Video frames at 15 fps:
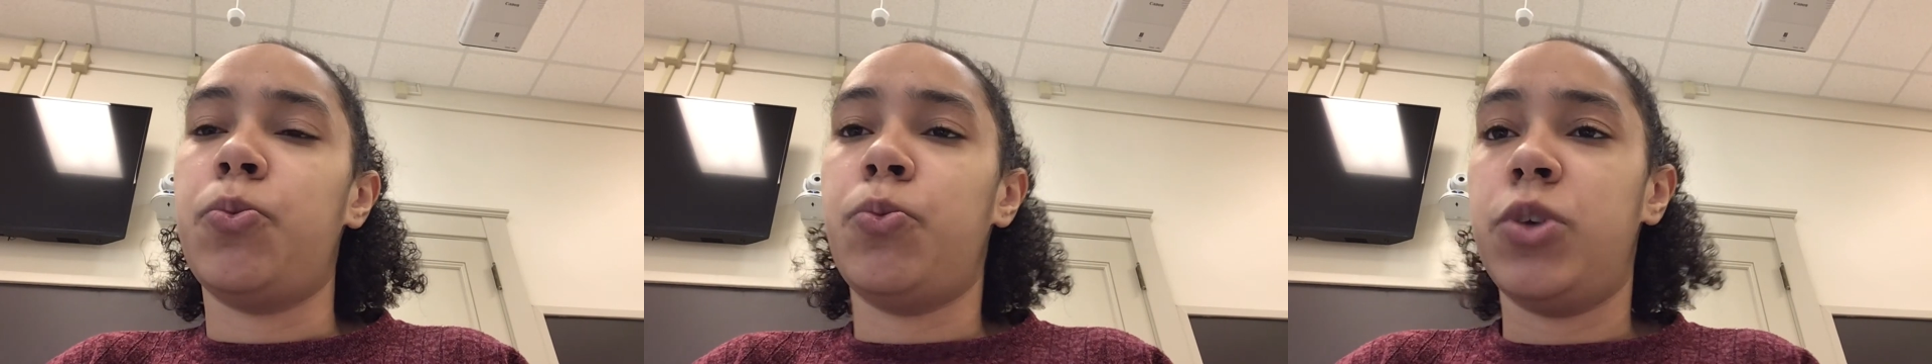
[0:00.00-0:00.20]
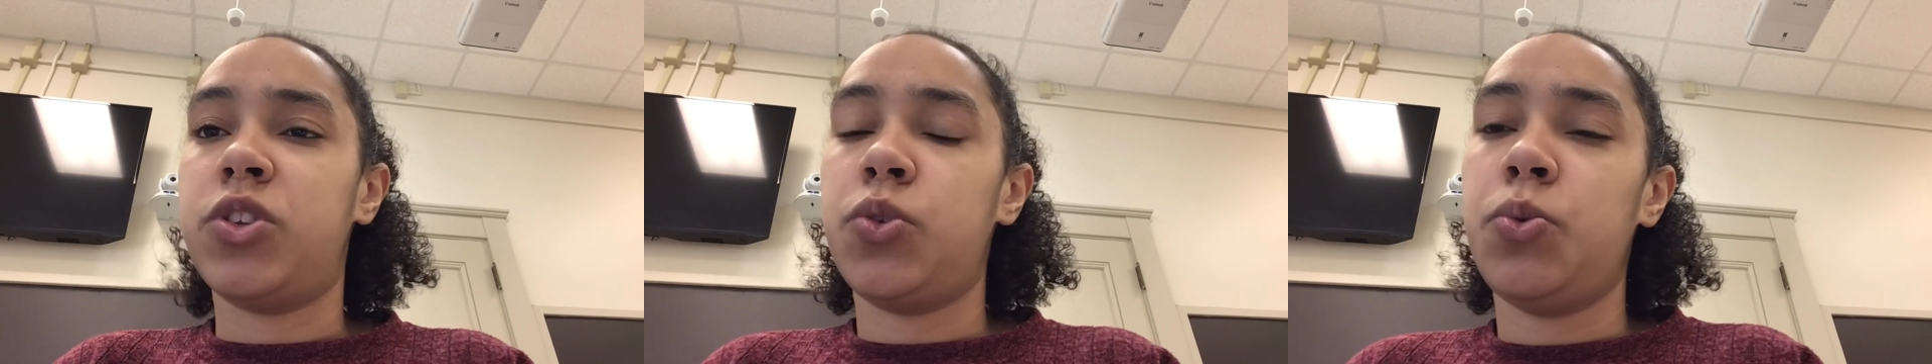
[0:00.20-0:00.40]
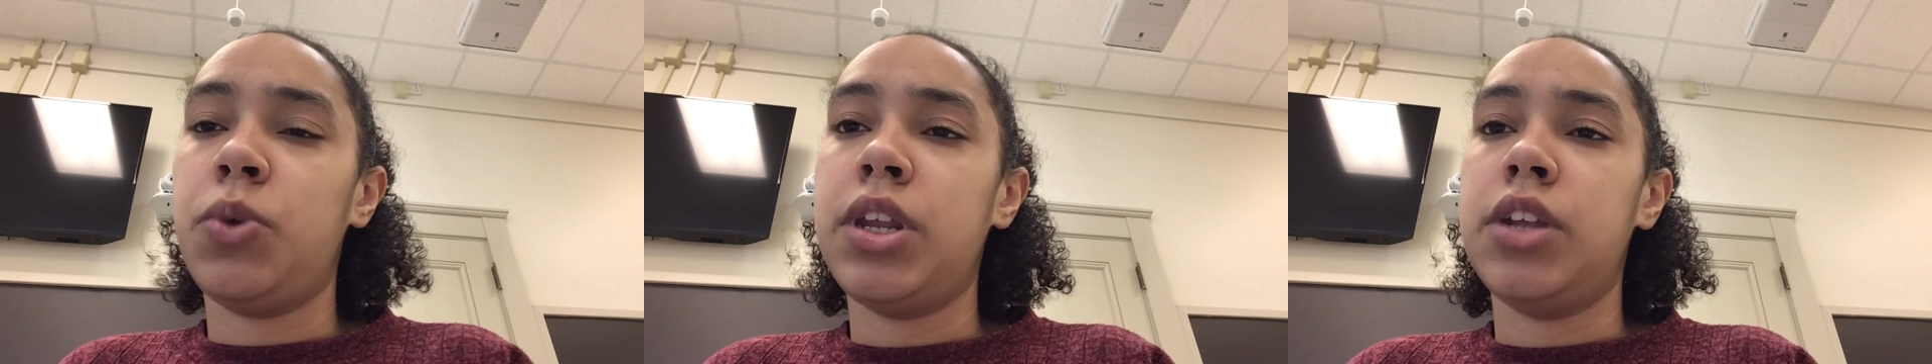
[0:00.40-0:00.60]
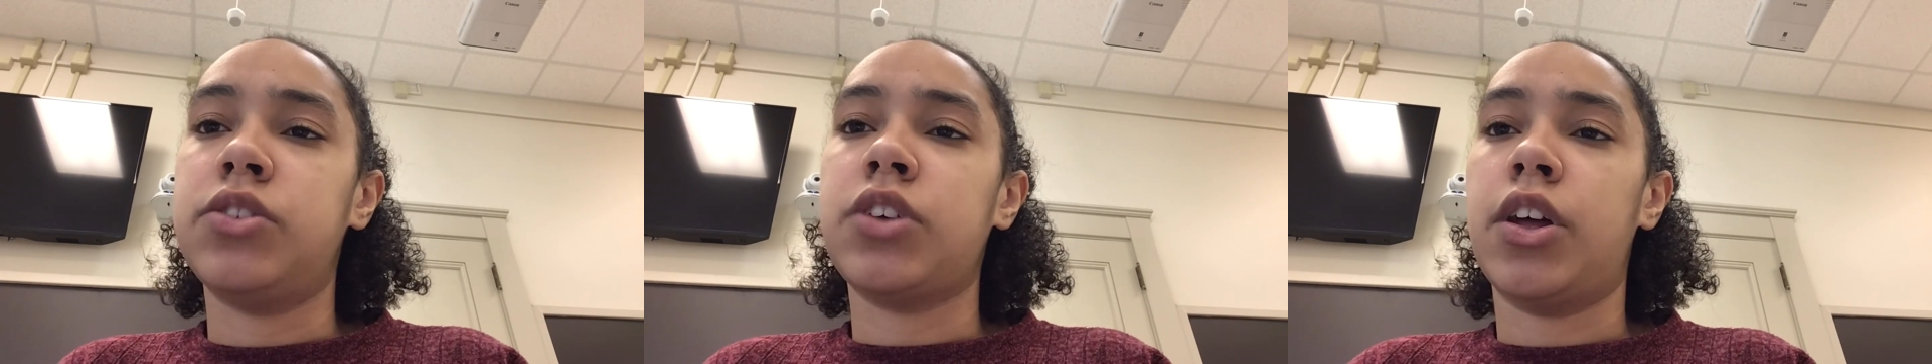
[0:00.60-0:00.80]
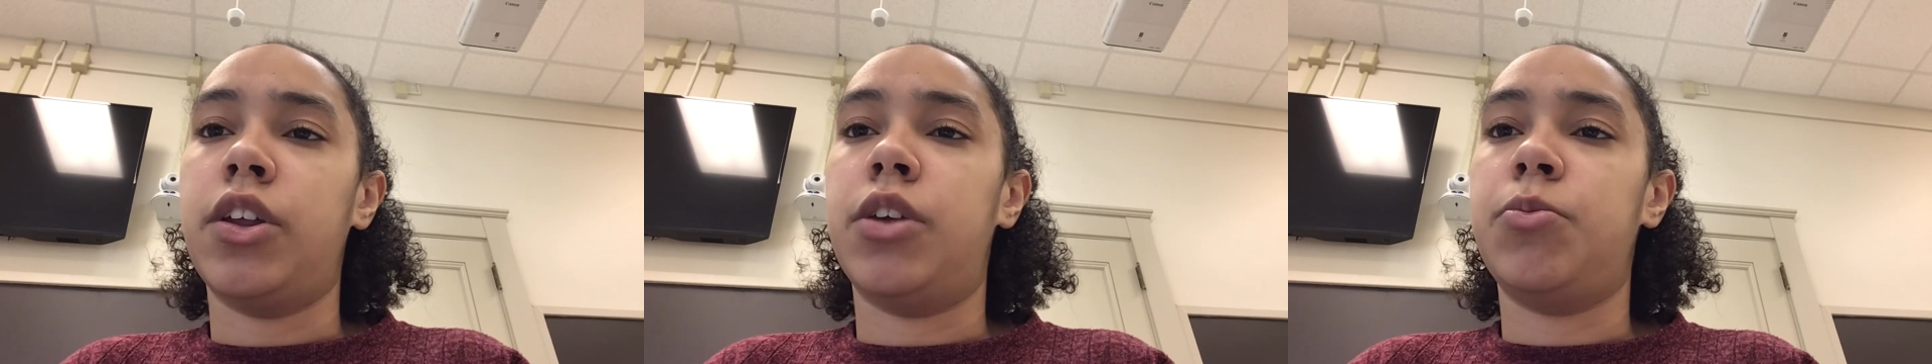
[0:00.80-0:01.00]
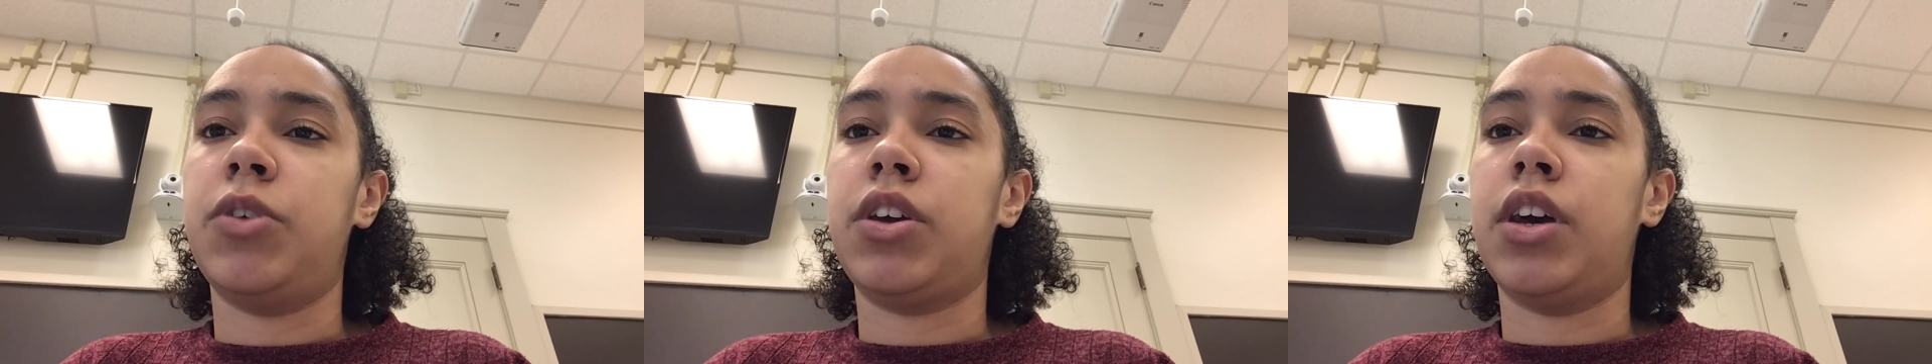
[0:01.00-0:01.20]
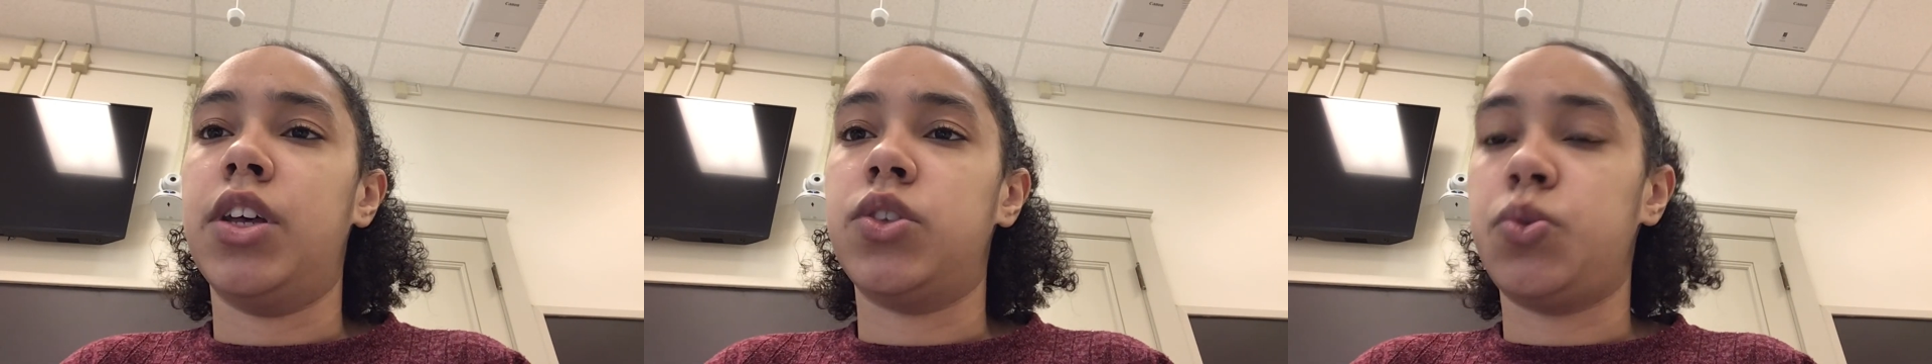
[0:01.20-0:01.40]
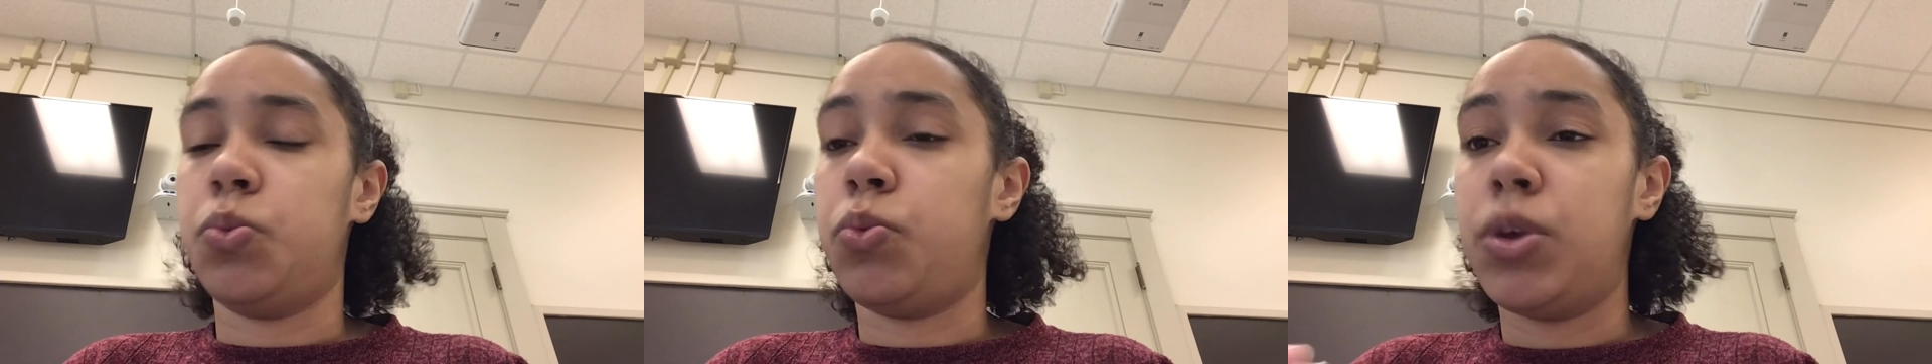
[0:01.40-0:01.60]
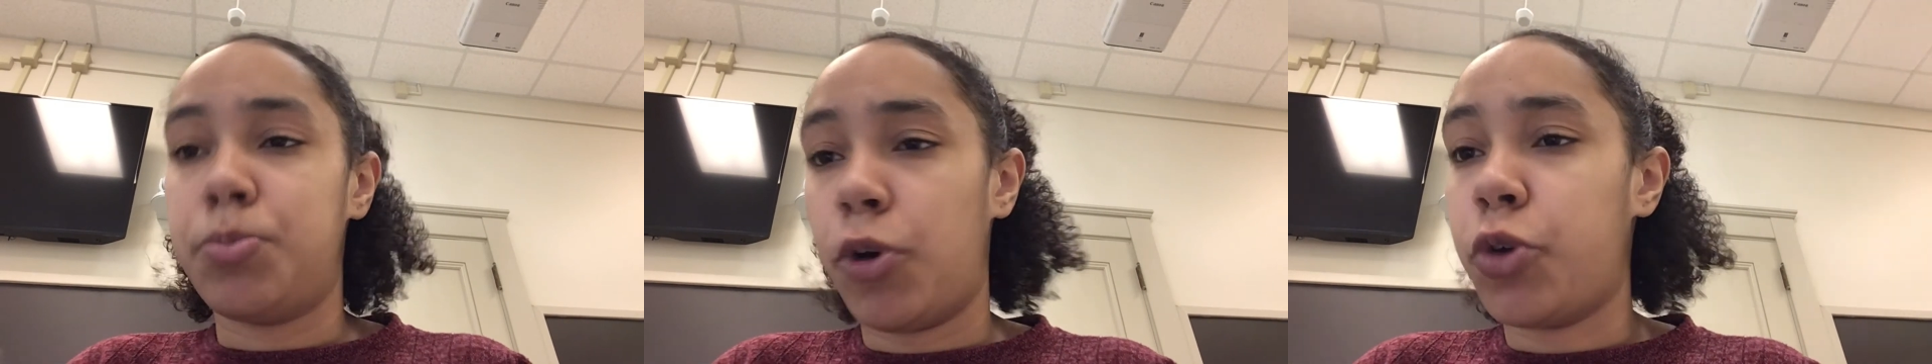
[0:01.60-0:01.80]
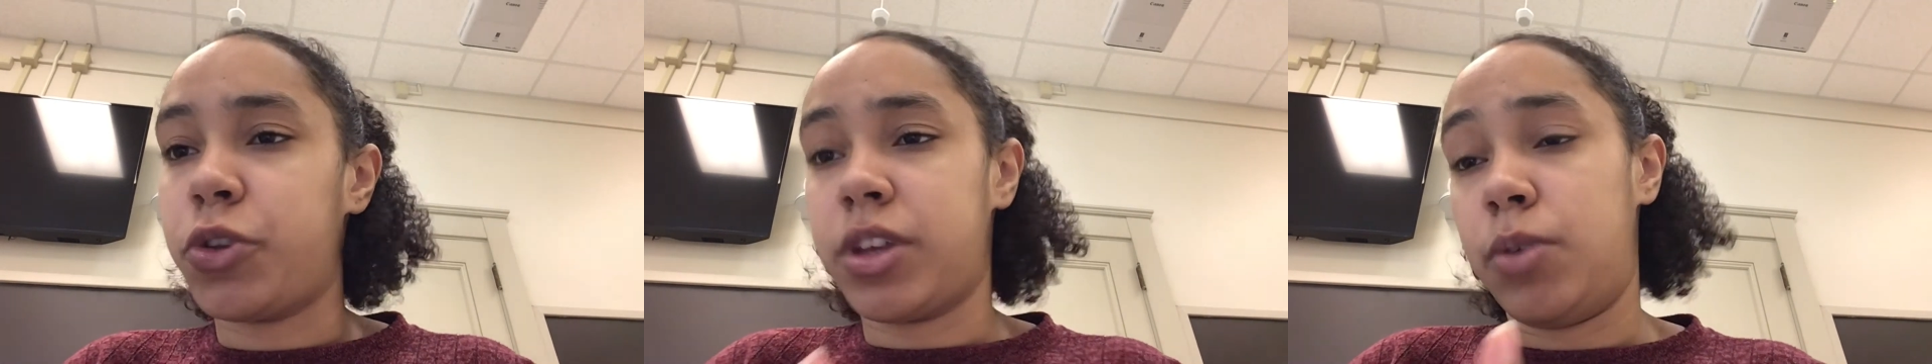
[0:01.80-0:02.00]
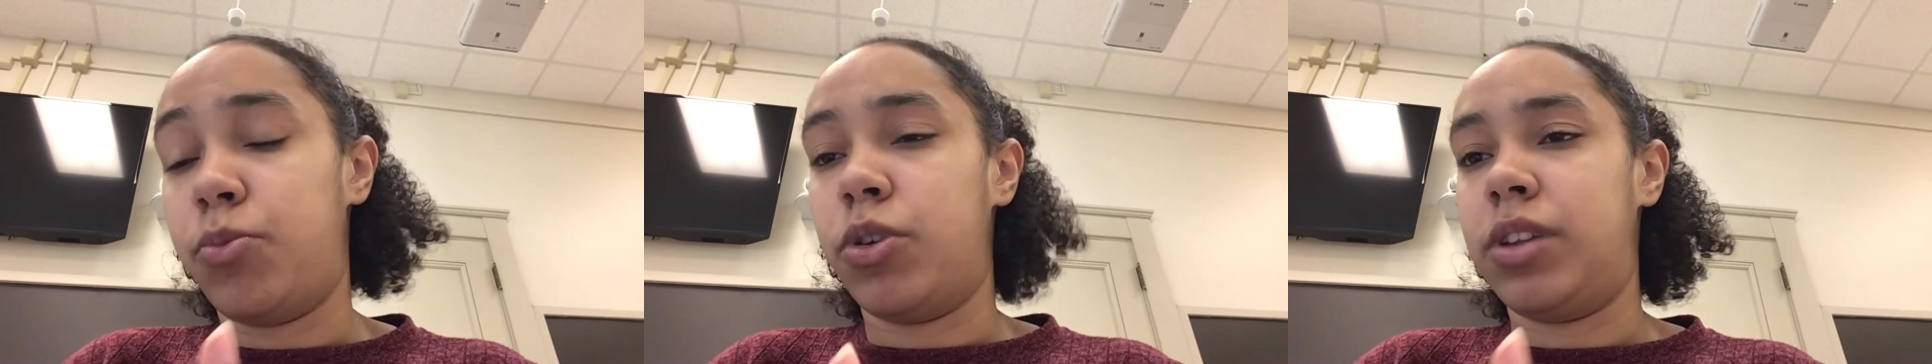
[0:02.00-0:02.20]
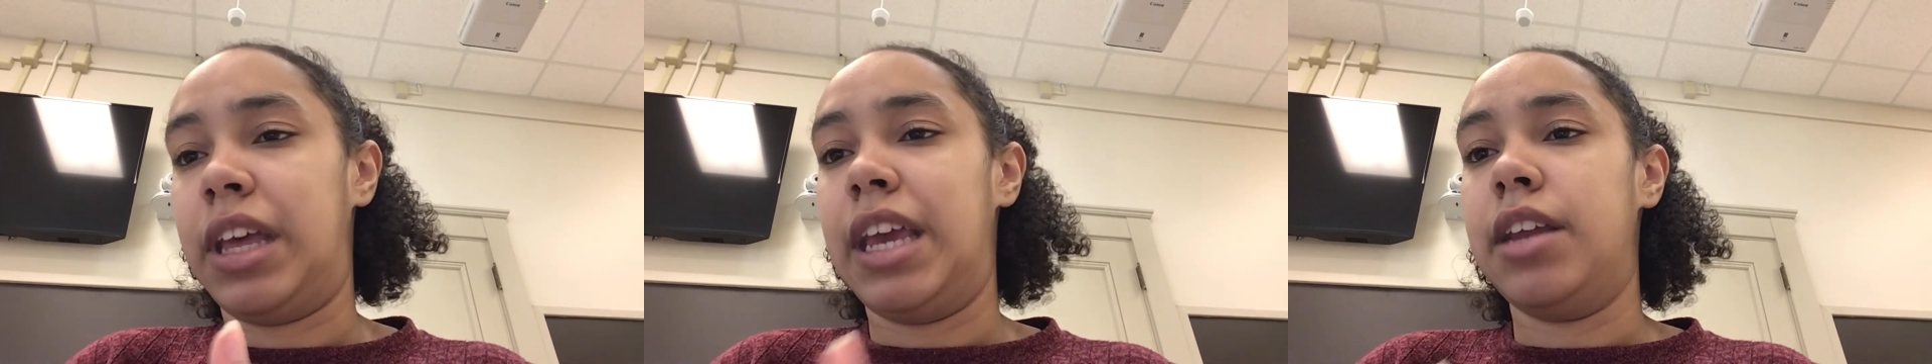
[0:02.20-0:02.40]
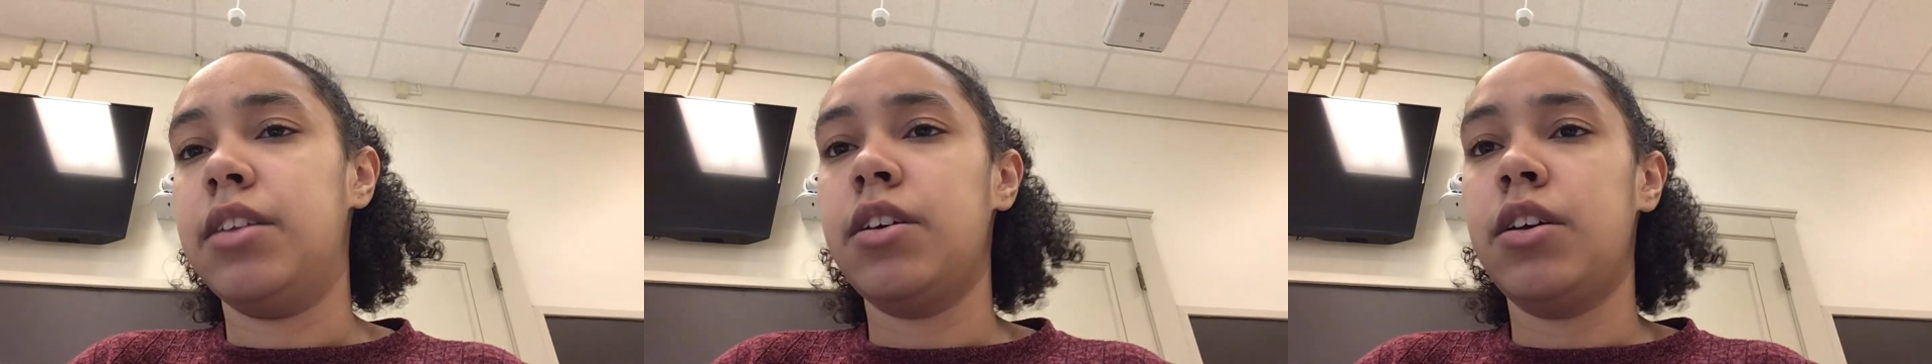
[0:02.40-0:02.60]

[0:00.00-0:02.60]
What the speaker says: between each other because we both can relate